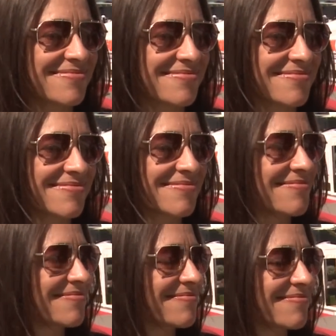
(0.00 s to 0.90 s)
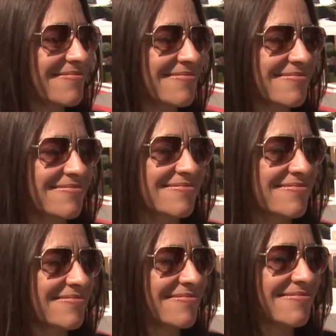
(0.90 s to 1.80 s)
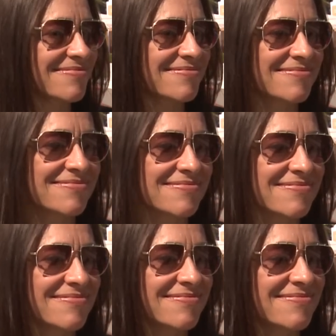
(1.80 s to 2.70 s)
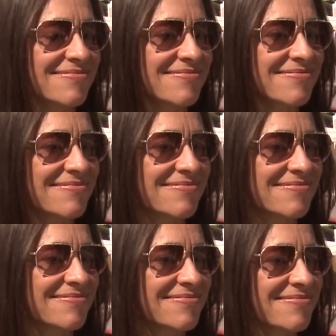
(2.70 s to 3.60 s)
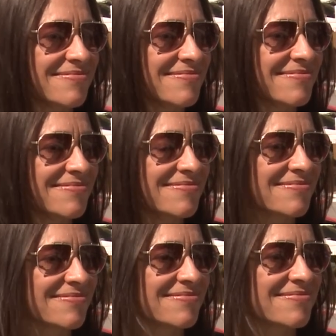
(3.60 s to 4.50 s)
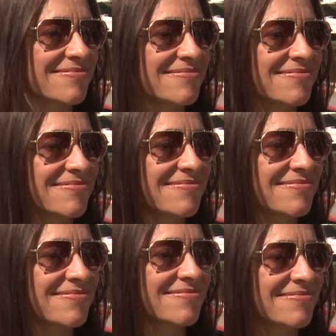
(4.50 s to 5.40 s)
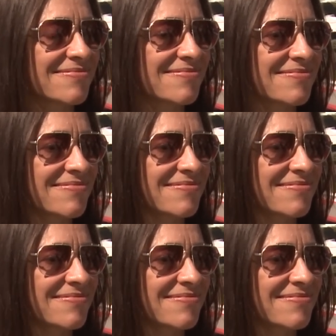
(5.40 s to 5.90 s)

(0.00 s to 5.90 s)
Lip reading: This person isn't speaking.